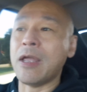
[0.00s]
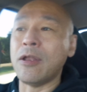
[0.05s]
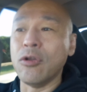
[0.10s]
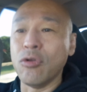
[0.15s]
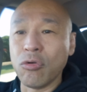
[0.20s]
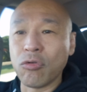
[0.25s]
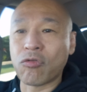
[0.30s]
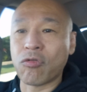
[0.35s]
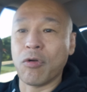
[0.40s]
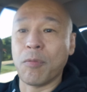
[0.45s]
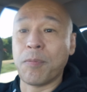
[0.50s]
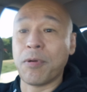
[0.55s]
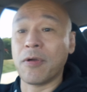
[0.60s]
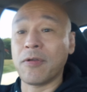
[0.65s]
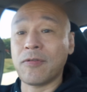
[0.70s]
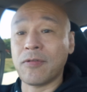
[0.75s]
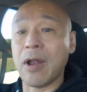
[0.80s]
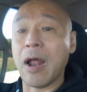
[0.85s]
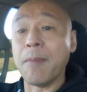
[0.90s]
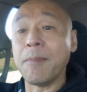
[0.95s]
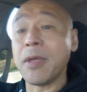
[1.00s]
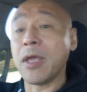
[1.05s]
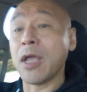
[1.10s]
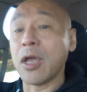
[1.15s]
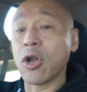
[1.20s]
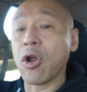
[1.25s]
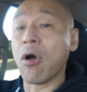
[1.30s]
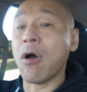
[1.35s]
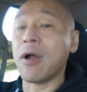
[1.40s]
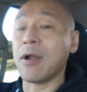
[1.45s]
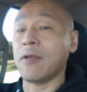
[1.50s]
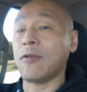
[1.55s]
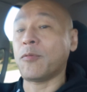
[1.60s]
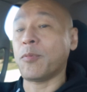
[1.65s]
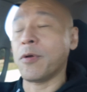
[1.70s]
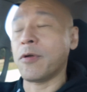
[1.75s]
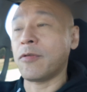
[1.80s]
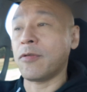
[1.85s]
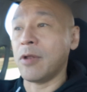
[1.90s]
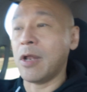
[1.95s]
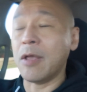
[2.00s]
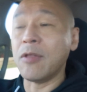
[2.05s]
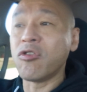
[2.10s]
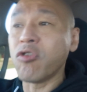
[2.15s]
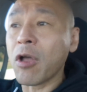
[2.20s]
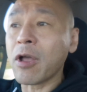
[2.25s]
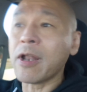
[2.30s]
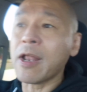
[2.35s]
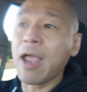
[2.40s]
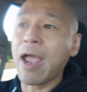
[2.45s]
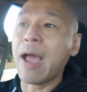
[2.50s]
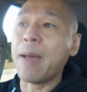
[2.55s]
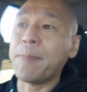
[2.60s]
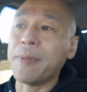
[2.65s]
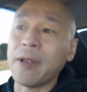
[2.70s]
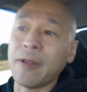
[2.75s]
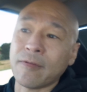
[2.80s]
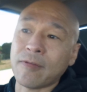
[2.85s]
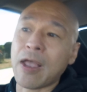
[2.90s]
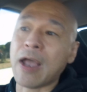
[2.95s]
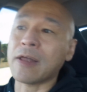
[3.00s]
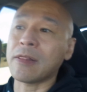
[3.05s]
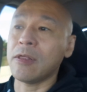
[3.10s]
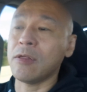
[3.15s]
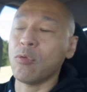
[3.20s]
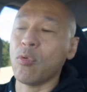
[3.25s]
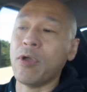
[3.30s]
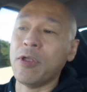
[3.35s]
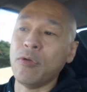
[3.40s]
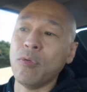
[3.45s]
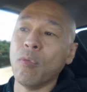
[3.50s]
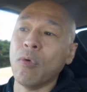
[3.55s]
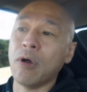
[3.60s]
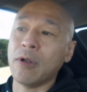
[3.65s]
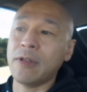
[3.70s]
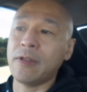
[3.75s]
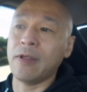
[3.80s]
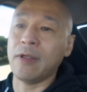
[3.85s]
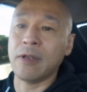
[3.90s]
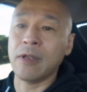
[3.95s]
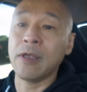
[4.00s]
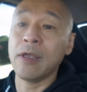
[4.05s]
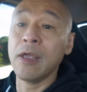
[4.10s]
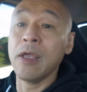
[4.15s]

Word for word: a neutral person. I'm being an honest person. It's not going to happen exactly the way you want it.